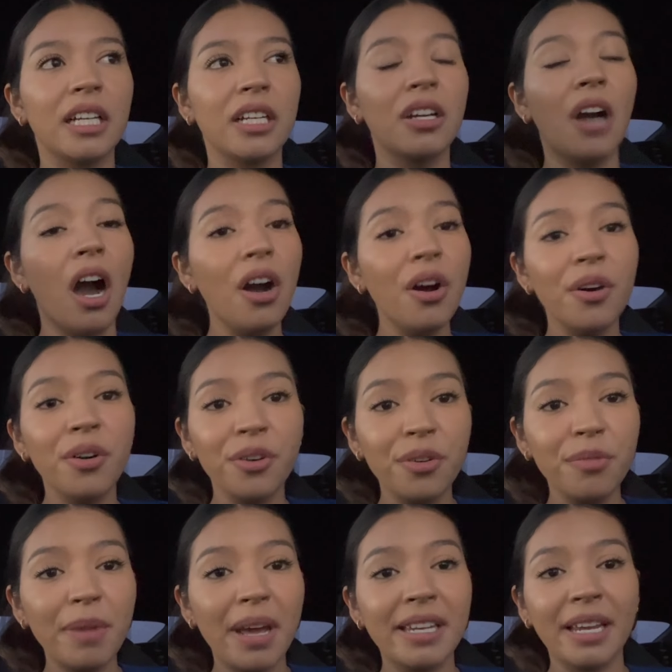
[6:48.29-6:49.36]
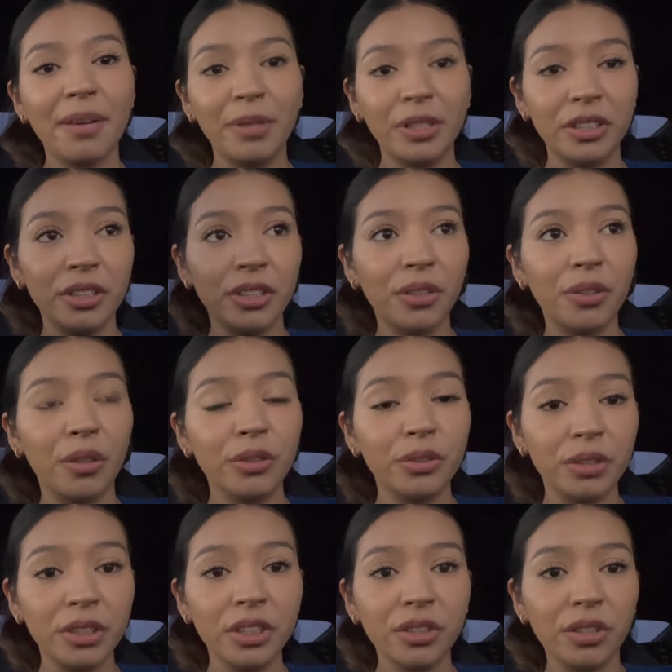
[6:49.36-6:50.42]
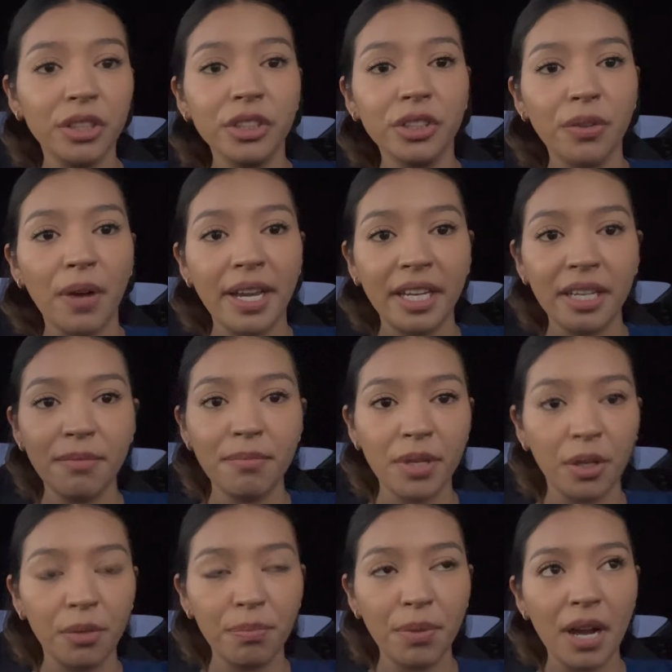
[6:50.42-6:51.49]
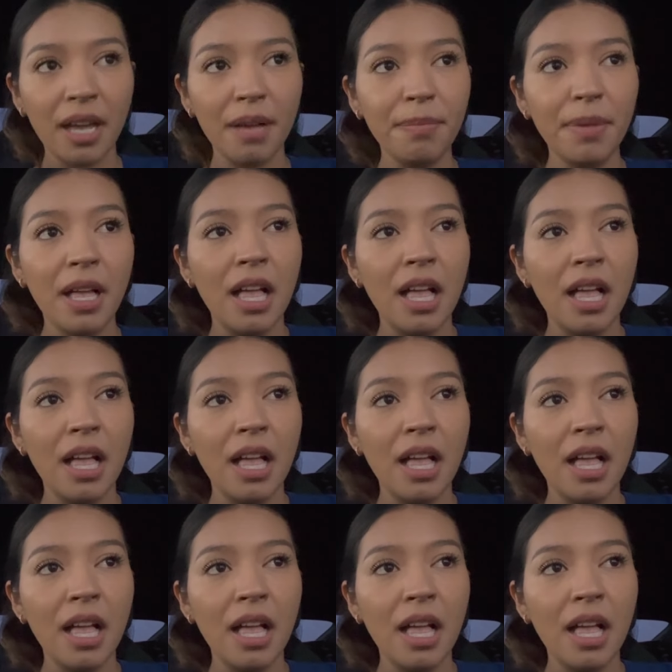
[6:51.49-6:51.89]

got home and I went to the grocery store so I could meal prep.